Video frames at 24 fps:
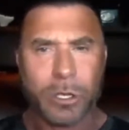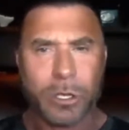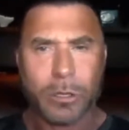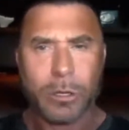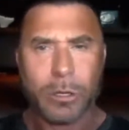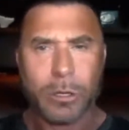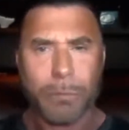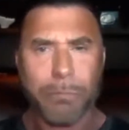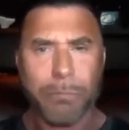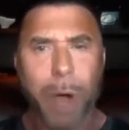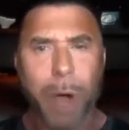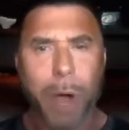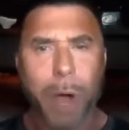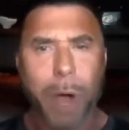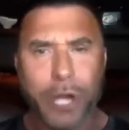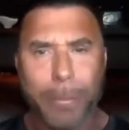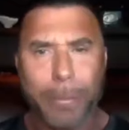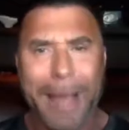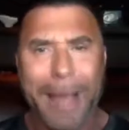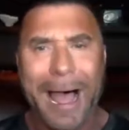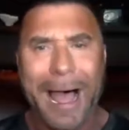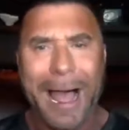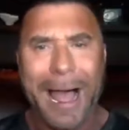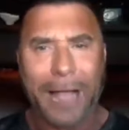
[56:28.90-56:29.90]
bow your
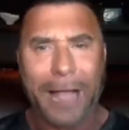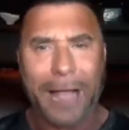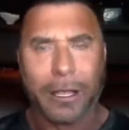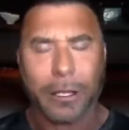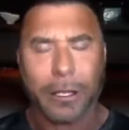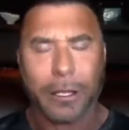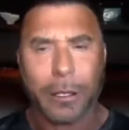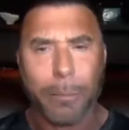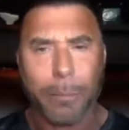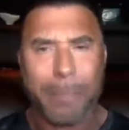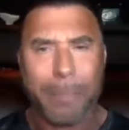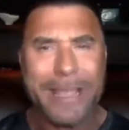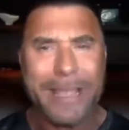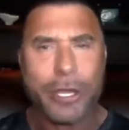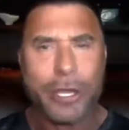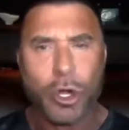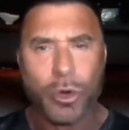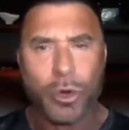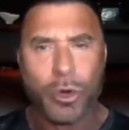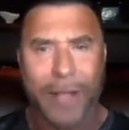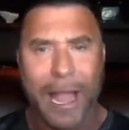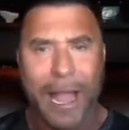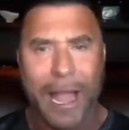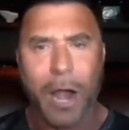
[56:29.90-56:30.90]
back, be a new
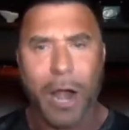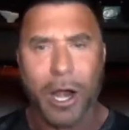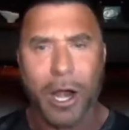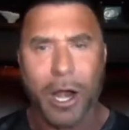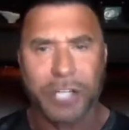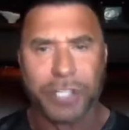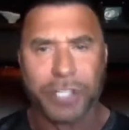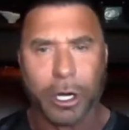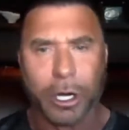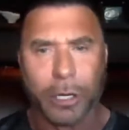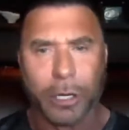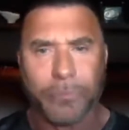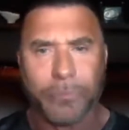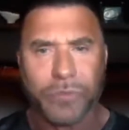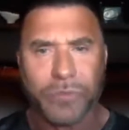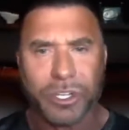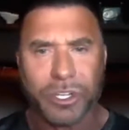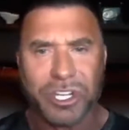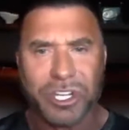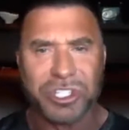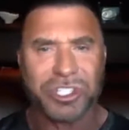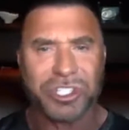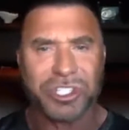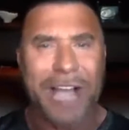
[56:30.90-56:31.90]
character,
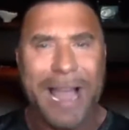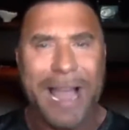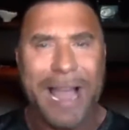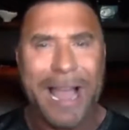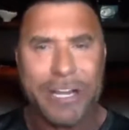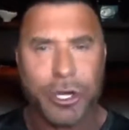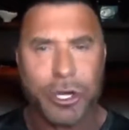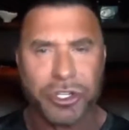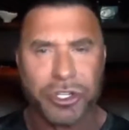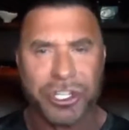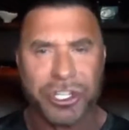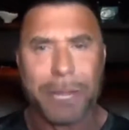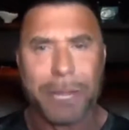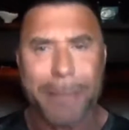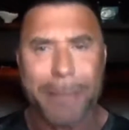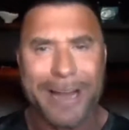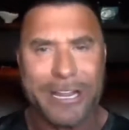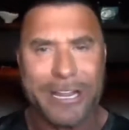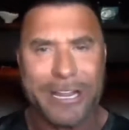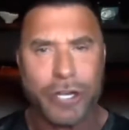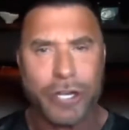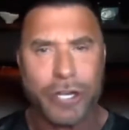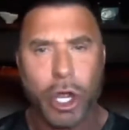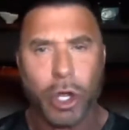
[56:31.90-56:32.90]
decide you're somebody
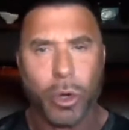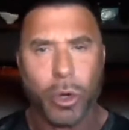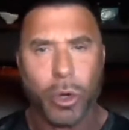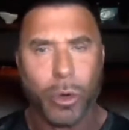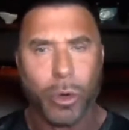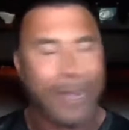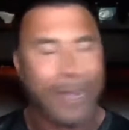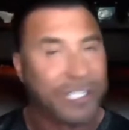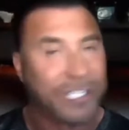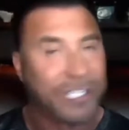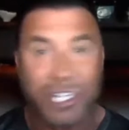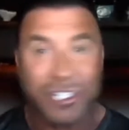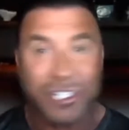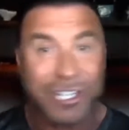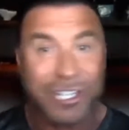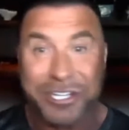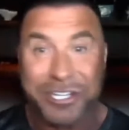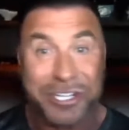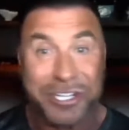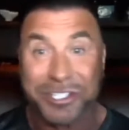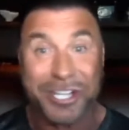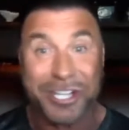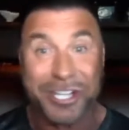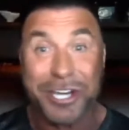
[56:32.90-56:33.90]
new. It's just a
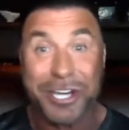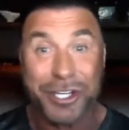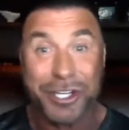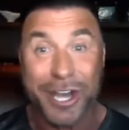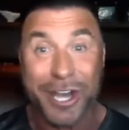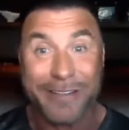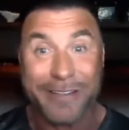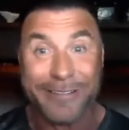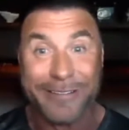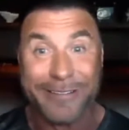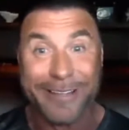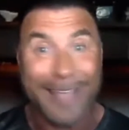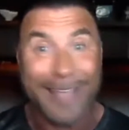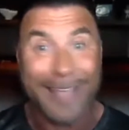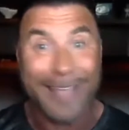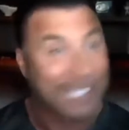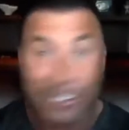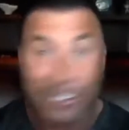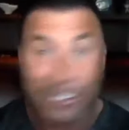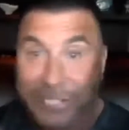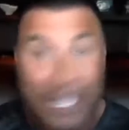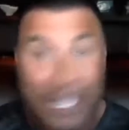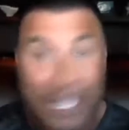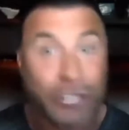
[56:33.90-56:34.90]
decision. It's
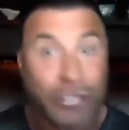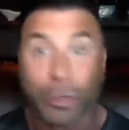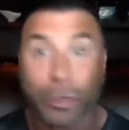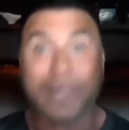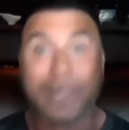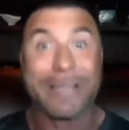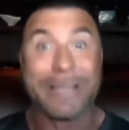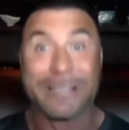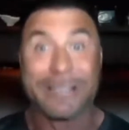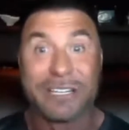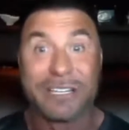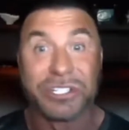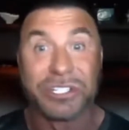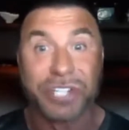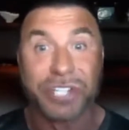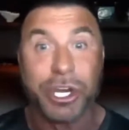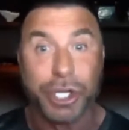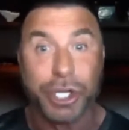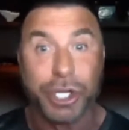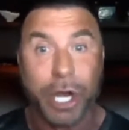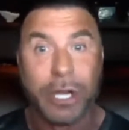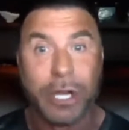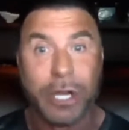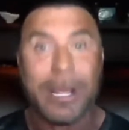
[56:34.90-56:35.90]
literally a
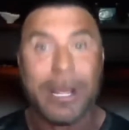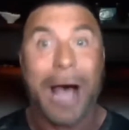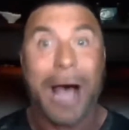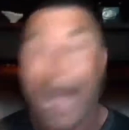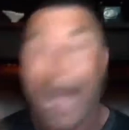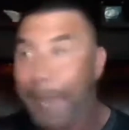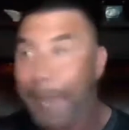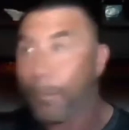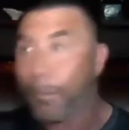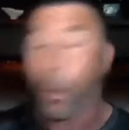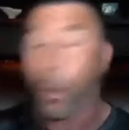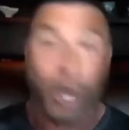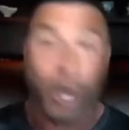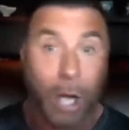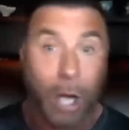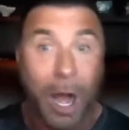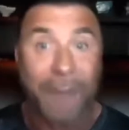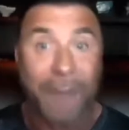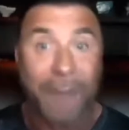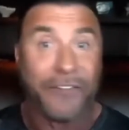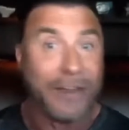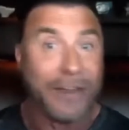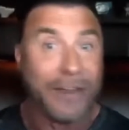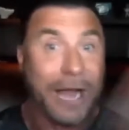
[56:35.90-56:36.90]
decision. I'm more
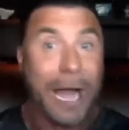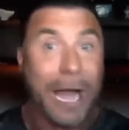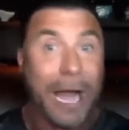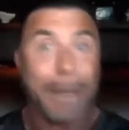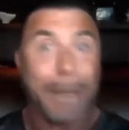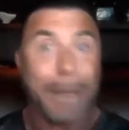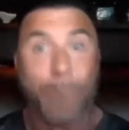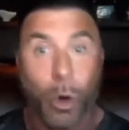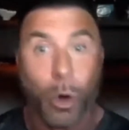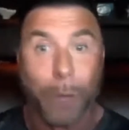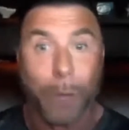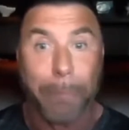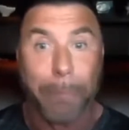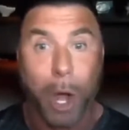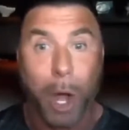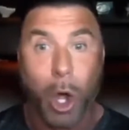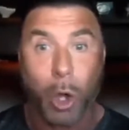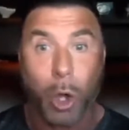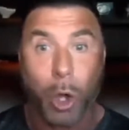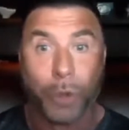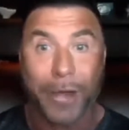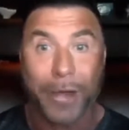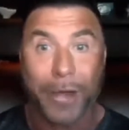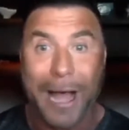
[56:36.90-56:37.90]
confident. I'm more
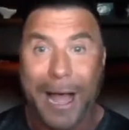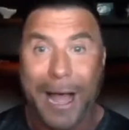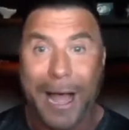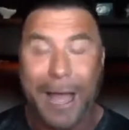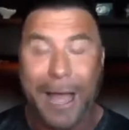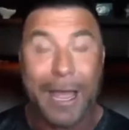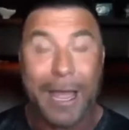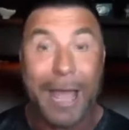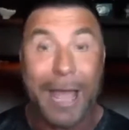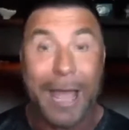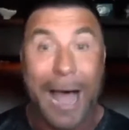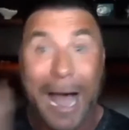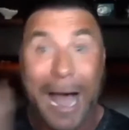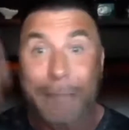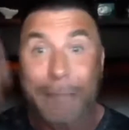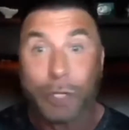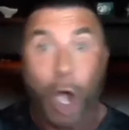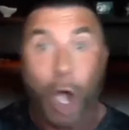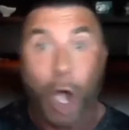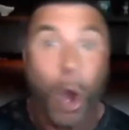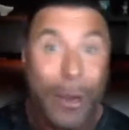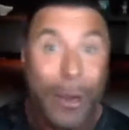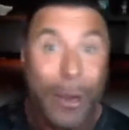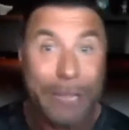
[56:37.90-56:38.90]
bold. I'm
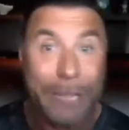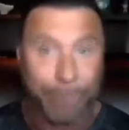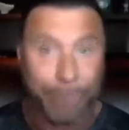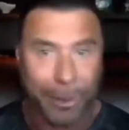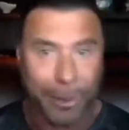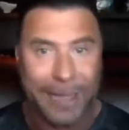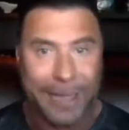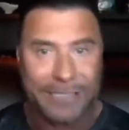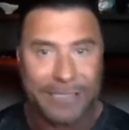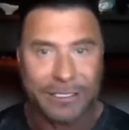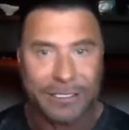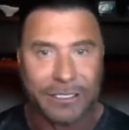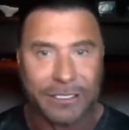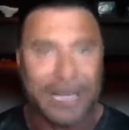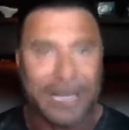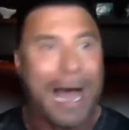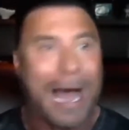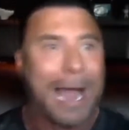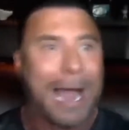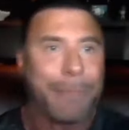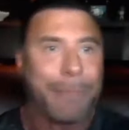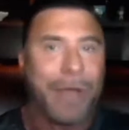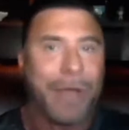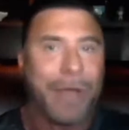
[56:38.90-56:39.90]
going places. I
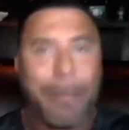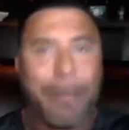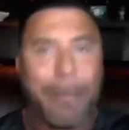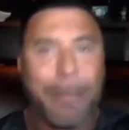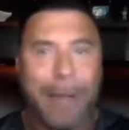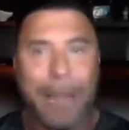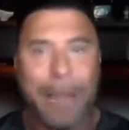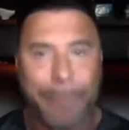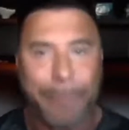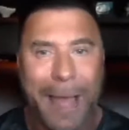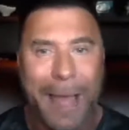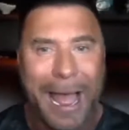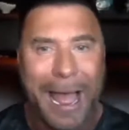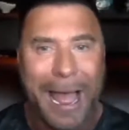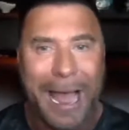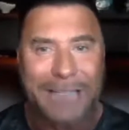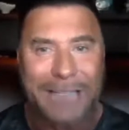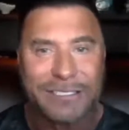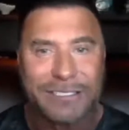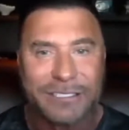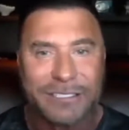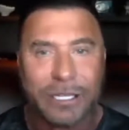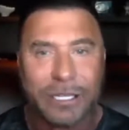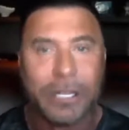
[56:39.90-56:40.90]
am not my
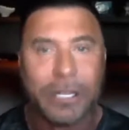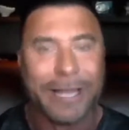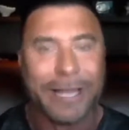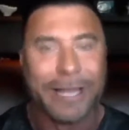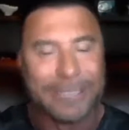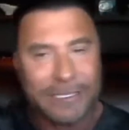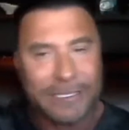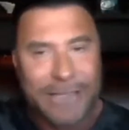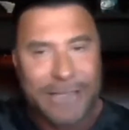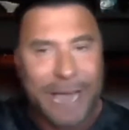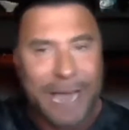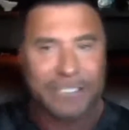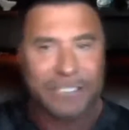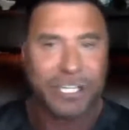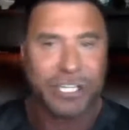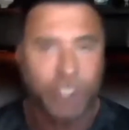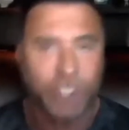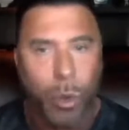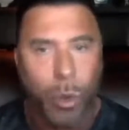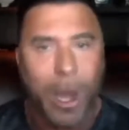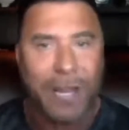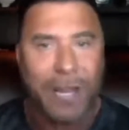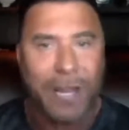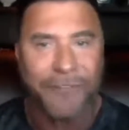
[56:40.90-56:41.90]
past. It does not
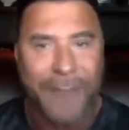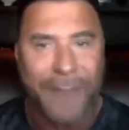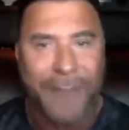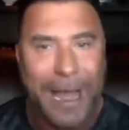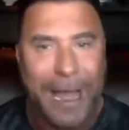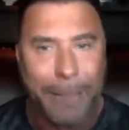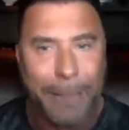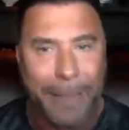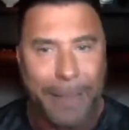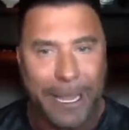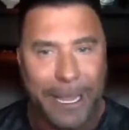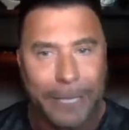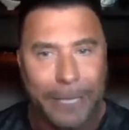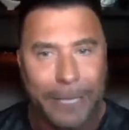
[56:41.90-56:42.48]
disqualify me.